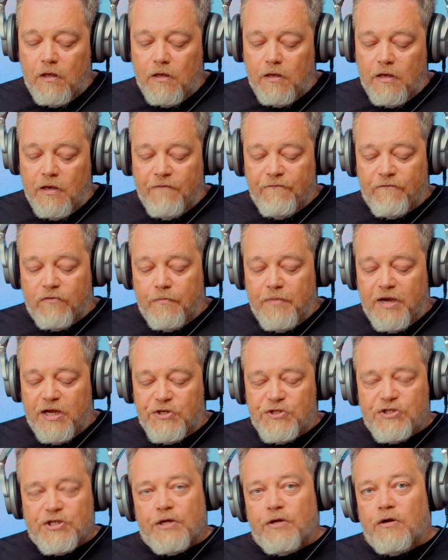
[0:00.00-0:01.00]

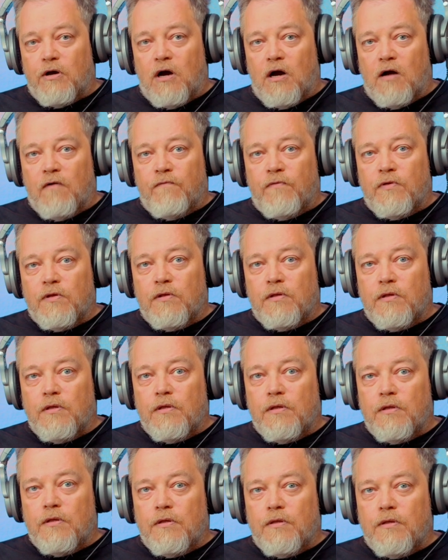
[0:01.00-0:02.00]
information of
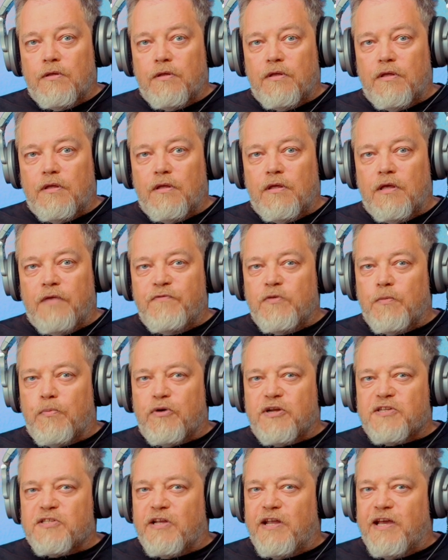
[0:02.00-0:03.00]
if you
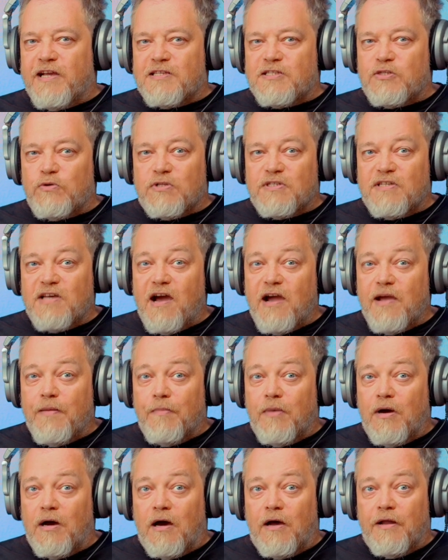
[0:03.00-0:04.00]
press an extra
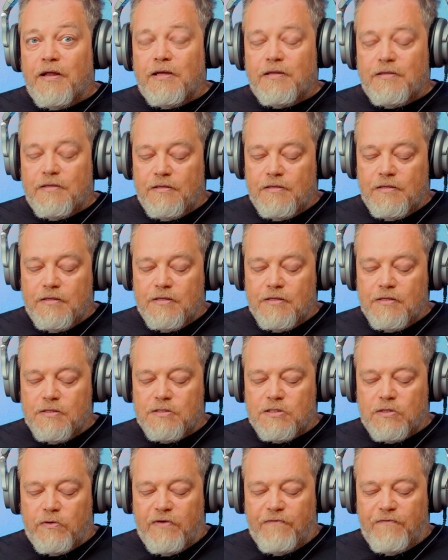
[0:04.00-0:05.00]
time on it.
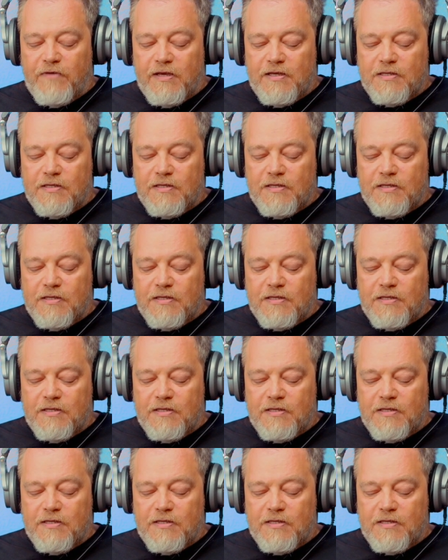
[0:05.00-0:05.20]
So if I